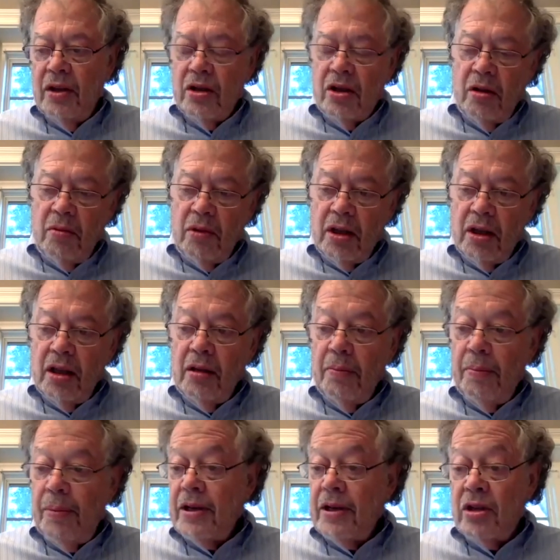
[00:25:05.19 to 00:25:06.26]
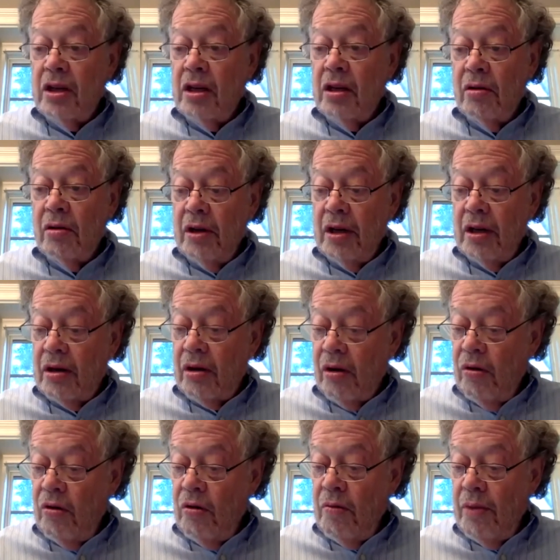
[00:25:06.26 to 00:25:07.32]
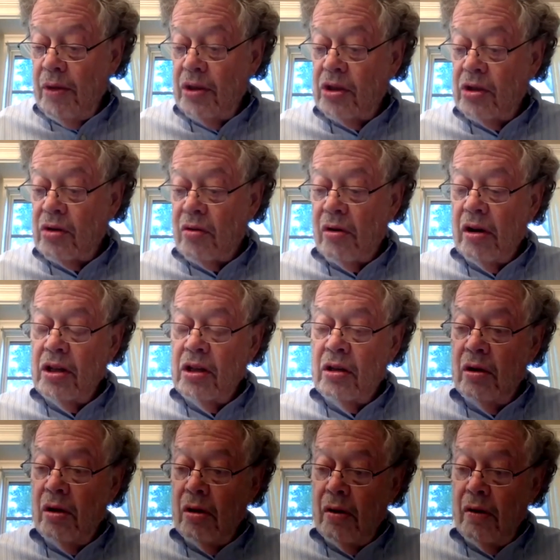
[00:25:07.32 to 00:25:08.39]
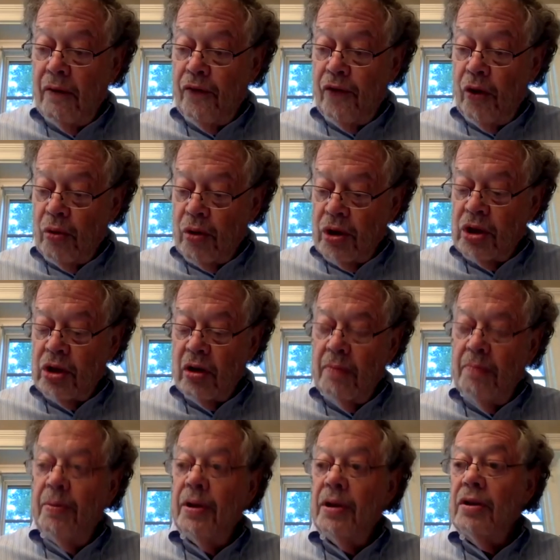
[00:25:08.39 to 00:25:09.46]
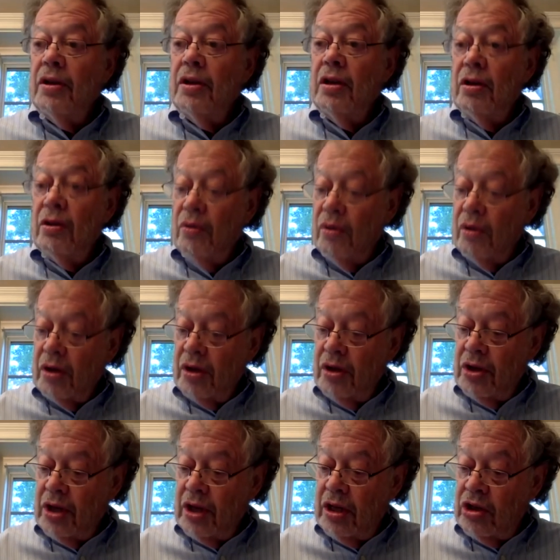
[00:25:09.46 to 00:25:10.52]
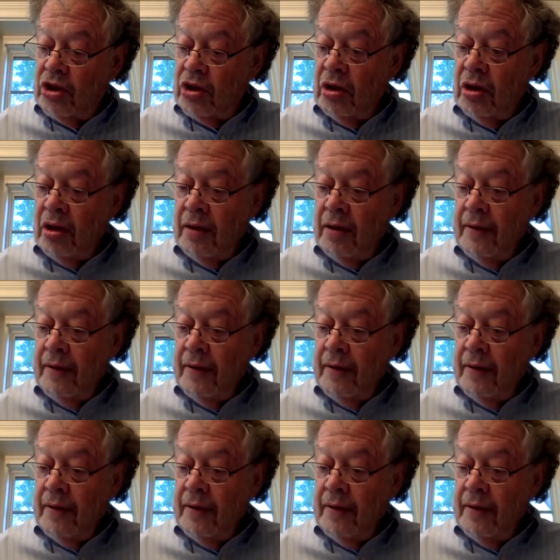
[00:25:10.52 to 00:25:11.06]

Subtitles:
So he did the best he could at home and tried to focus on building an organization.